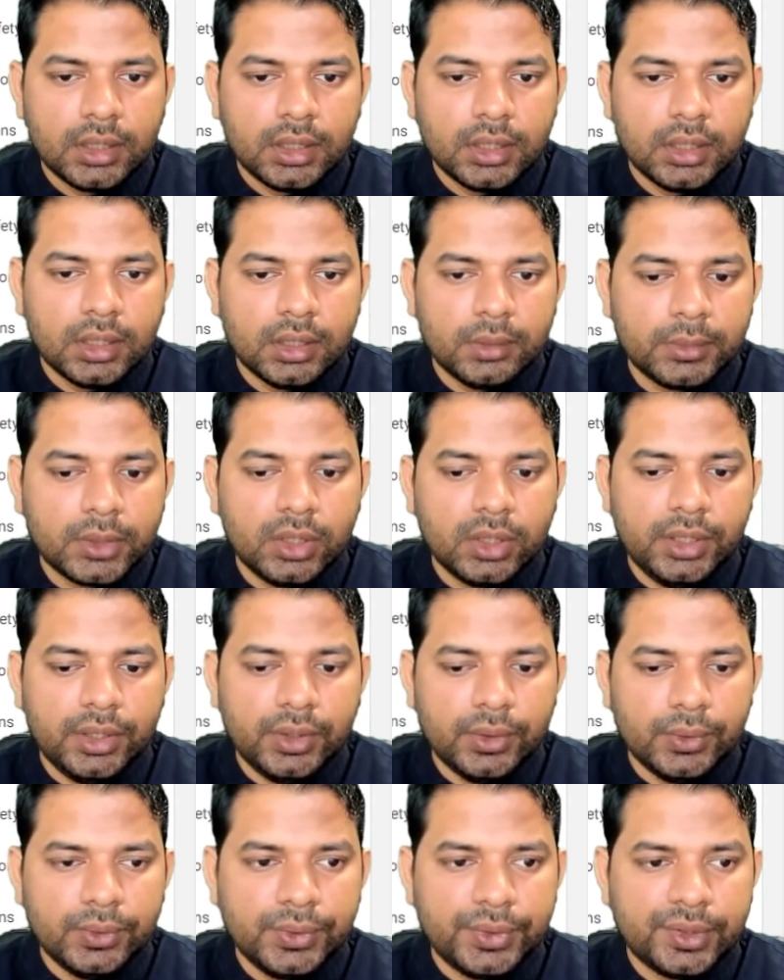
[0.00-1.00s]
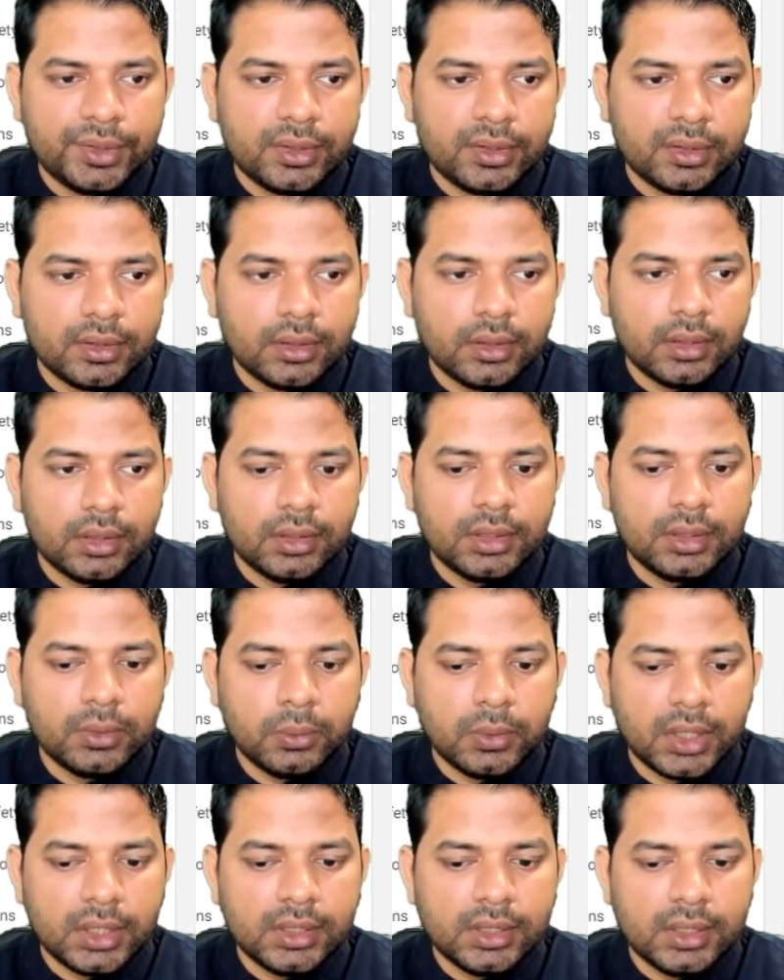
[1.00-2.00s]
I'm going to use the
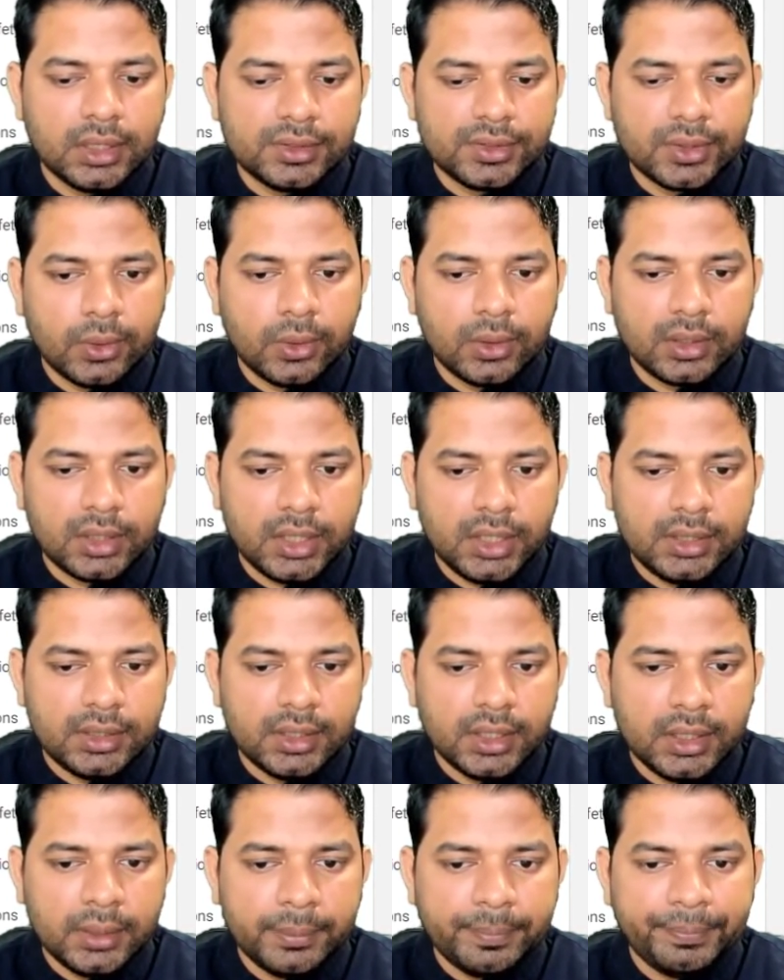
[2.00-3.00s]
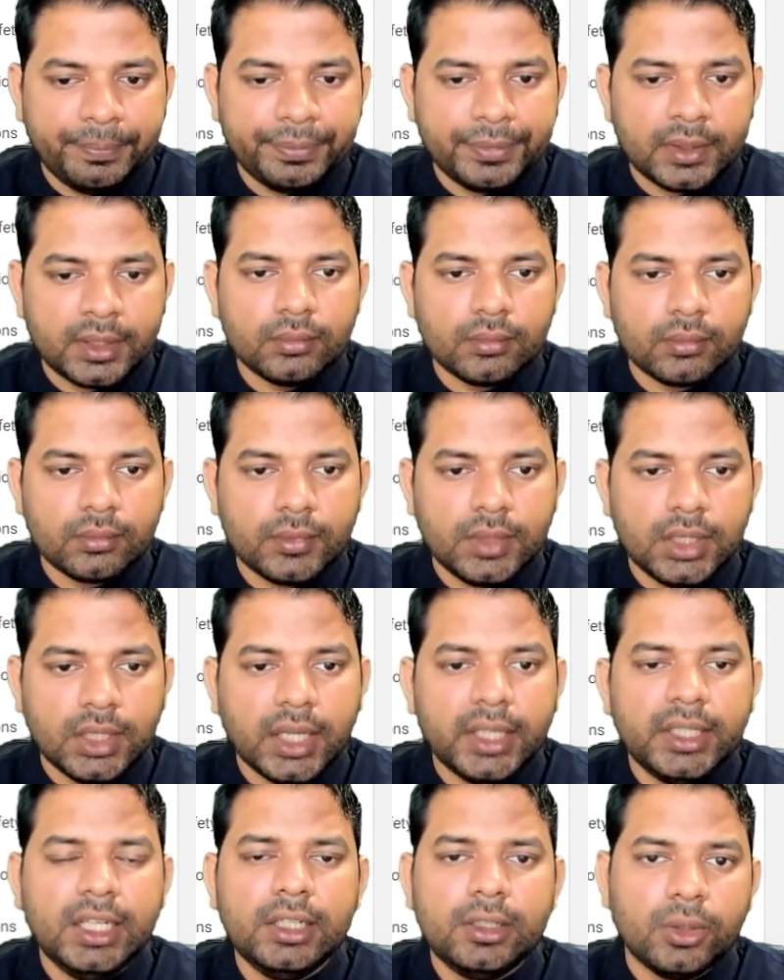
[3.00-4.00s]
one that is already there. I
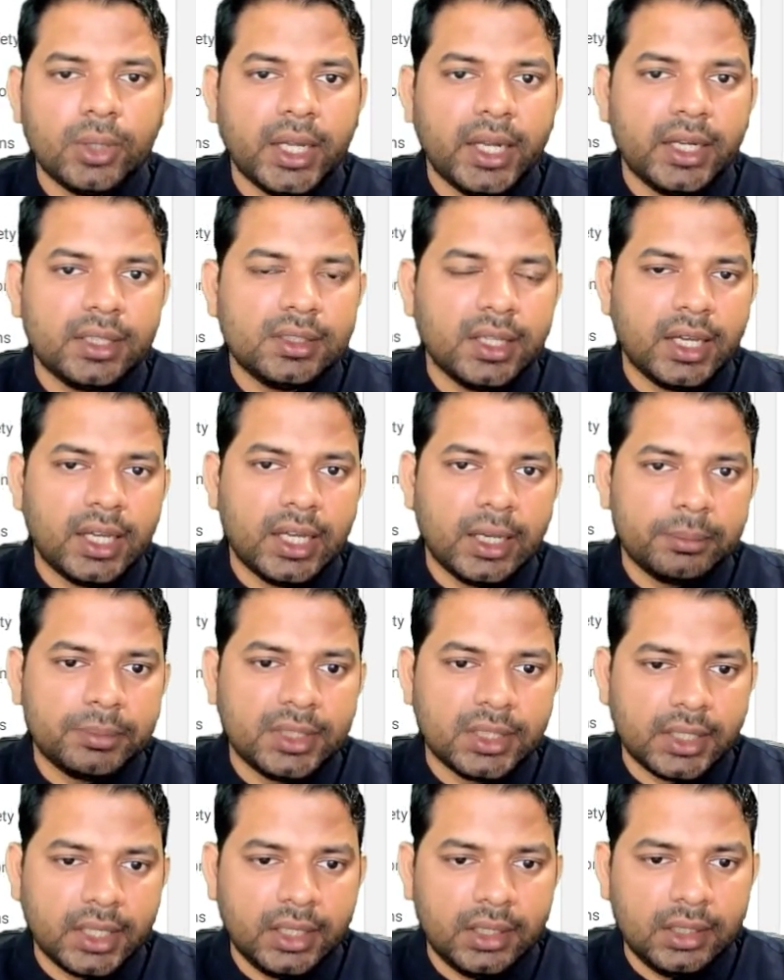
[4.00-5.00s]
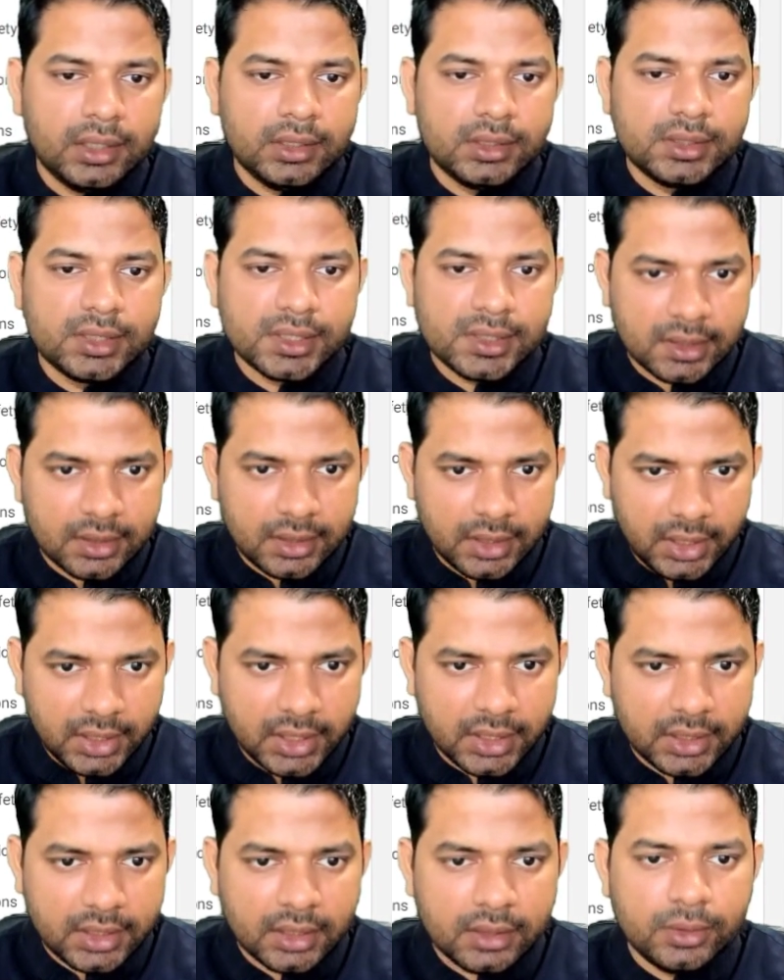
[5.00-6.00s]
need to add the app that I just
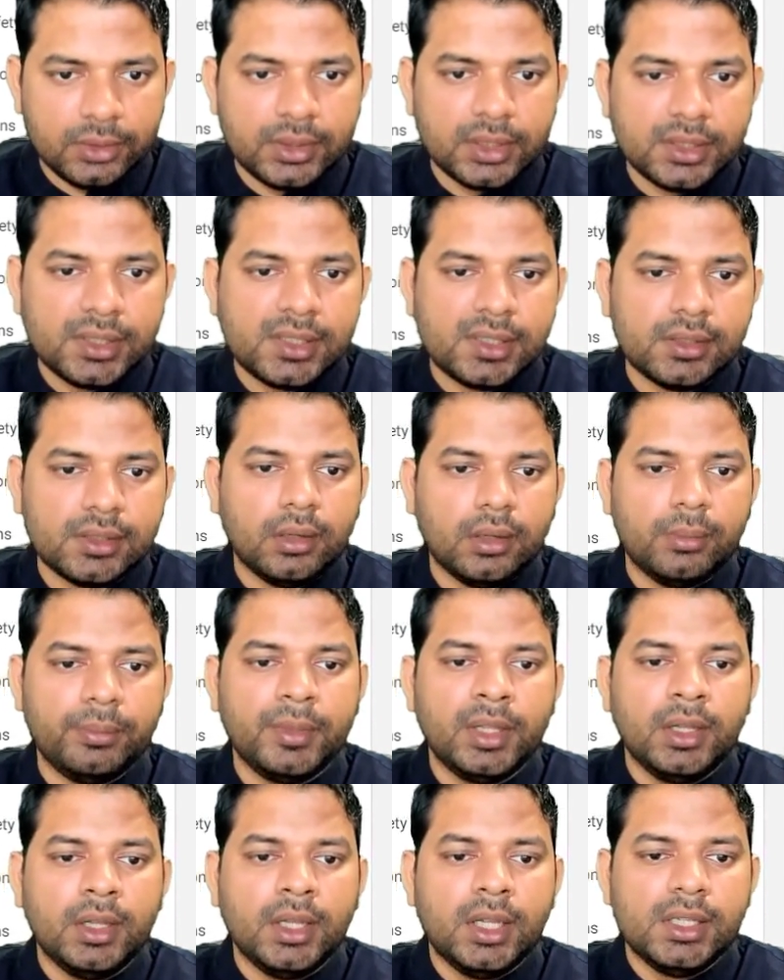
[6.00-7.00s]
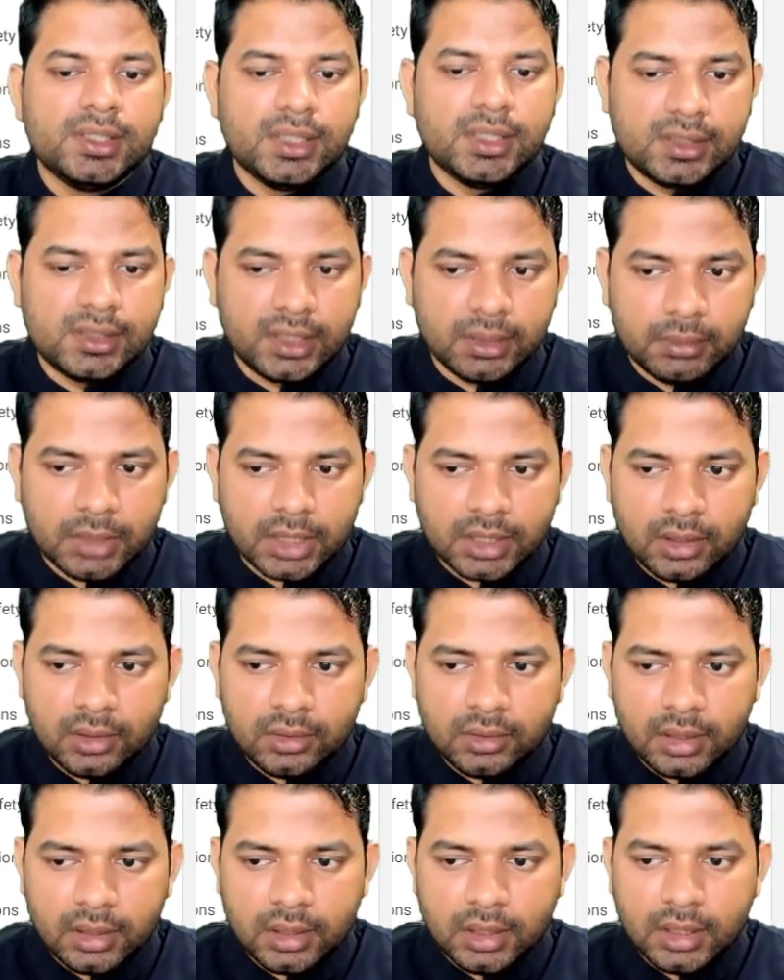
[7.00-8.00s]
created to this system account
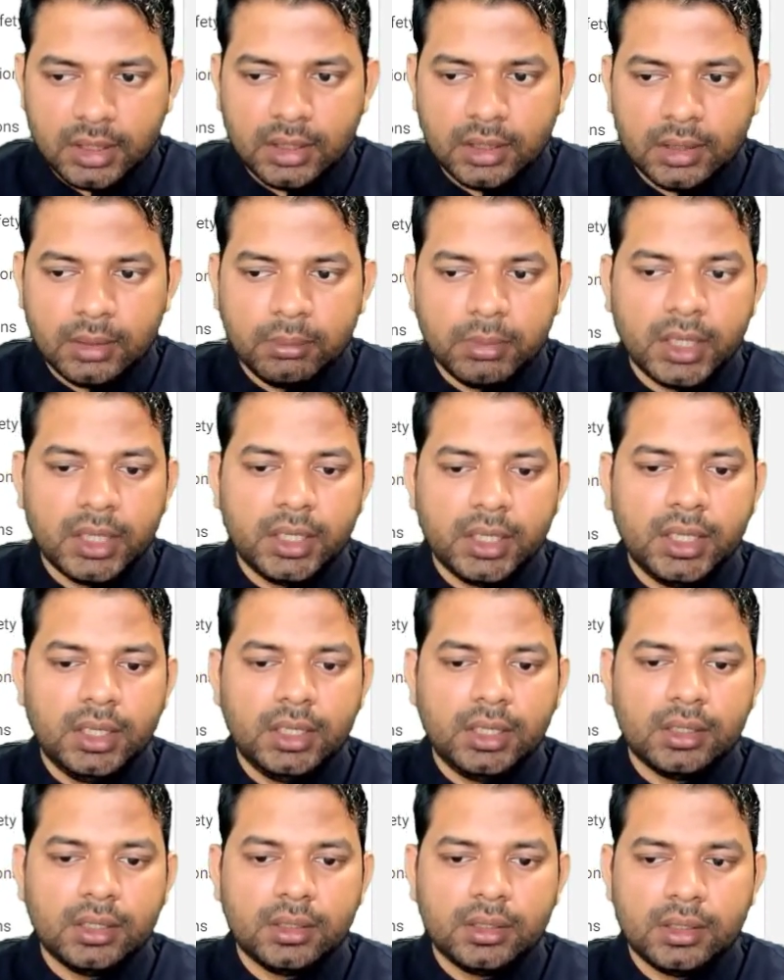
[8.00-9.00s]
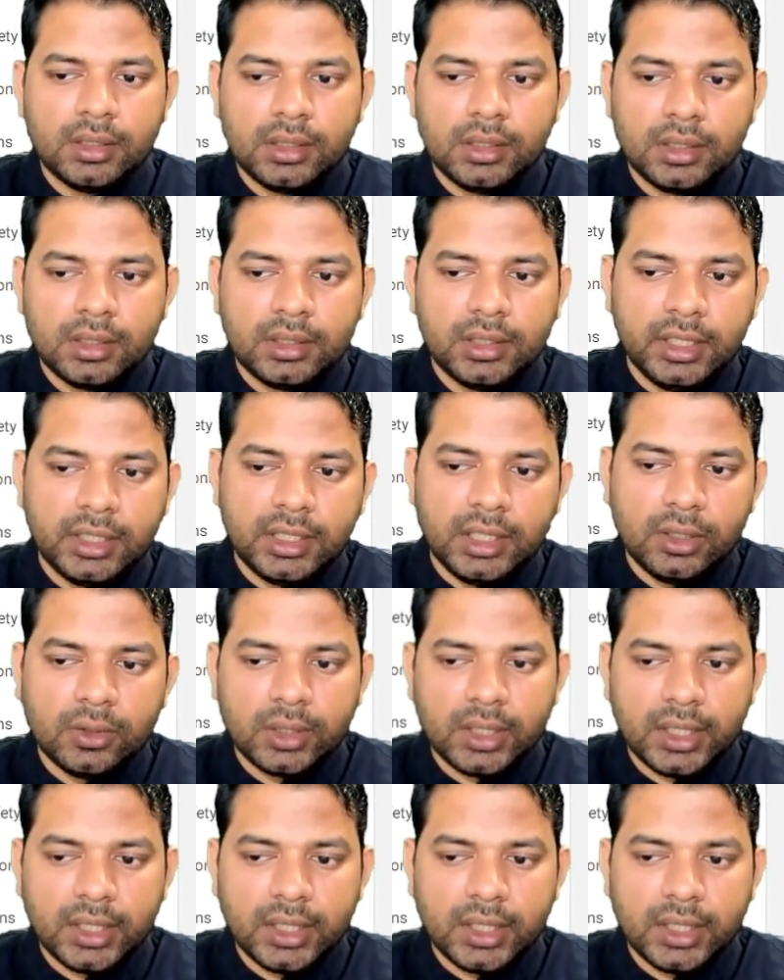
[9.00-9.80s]
by clicking on